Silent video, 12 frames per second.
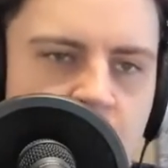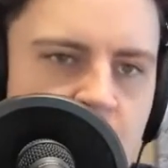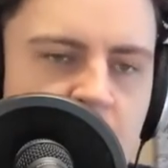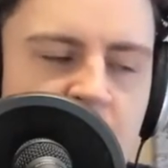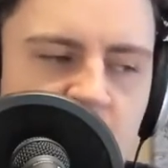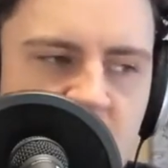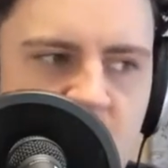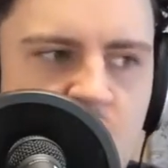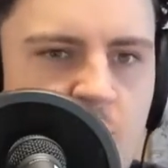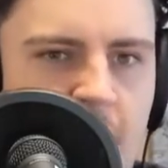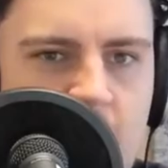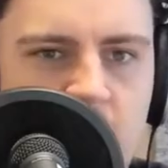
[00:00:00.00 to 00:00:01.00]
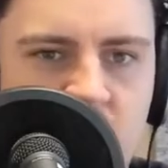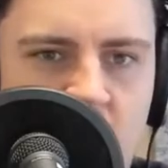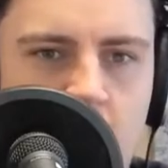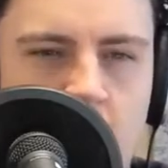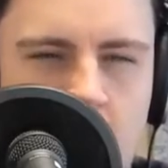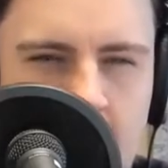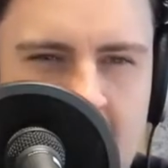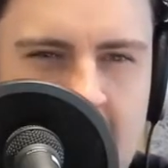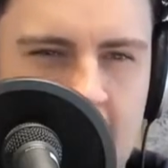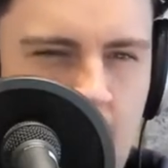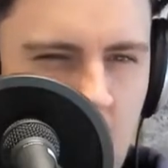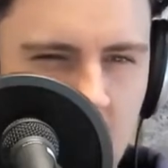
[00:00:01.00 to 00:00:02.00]
But because it's come out so early
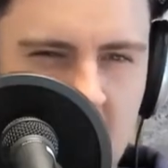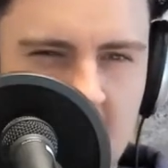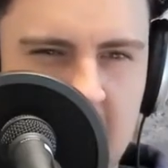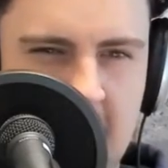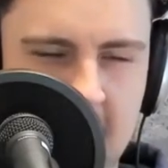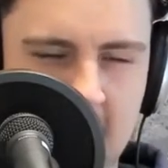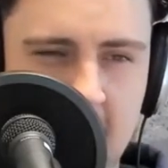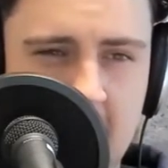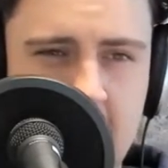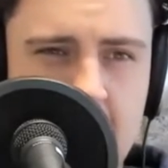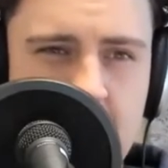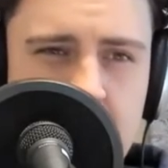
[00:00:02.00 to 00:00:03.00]
in the Oscar season,